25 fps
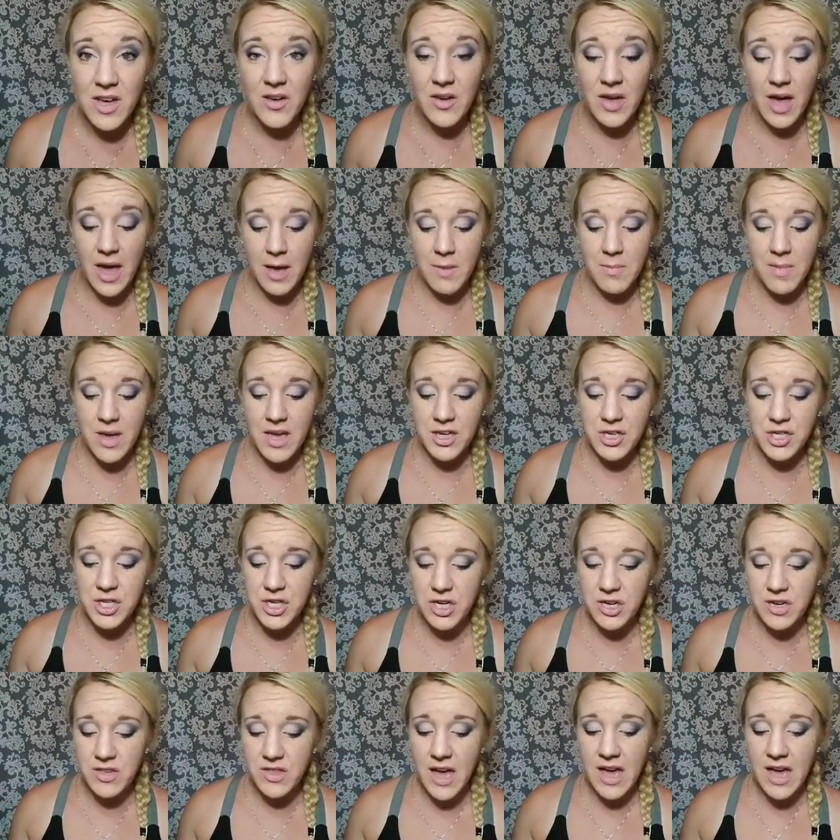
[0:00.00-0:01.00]
Okay, make
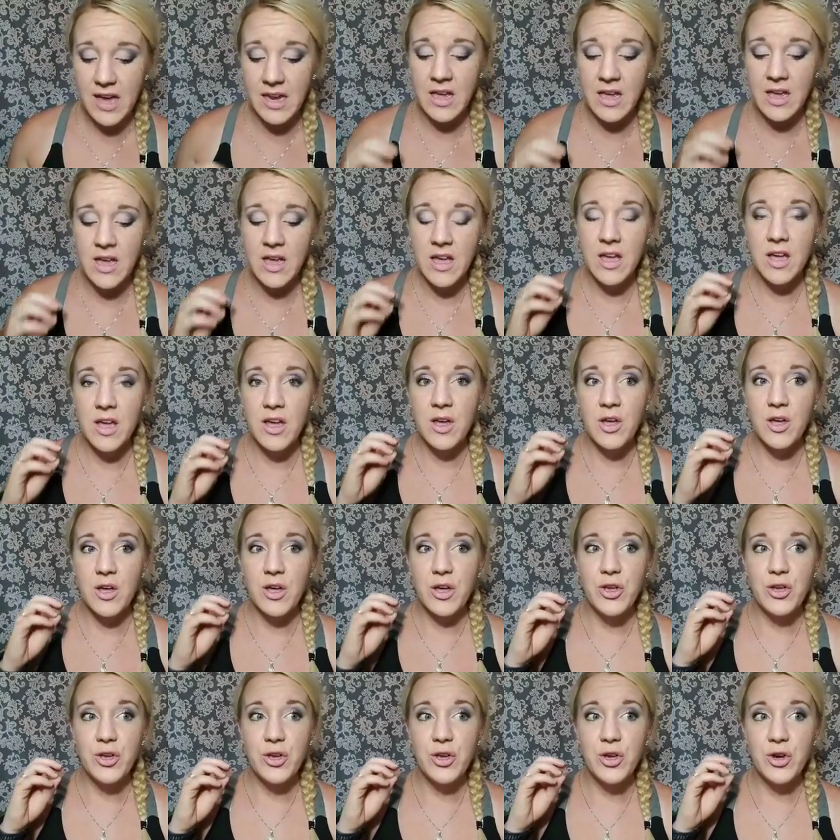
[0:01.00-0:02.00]
sure that
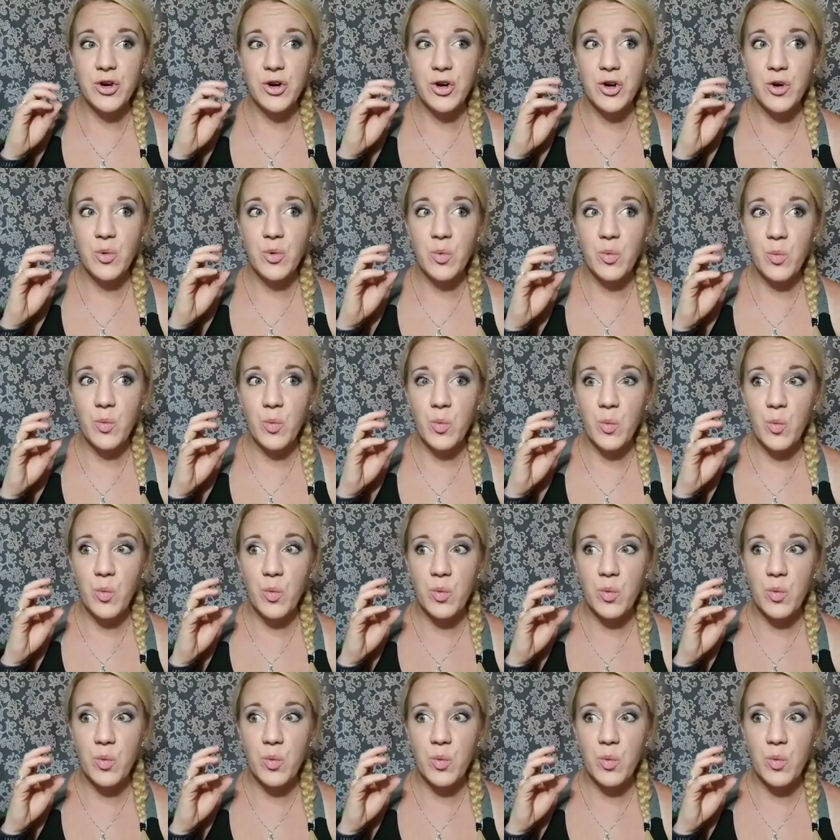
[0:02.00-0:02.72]
you're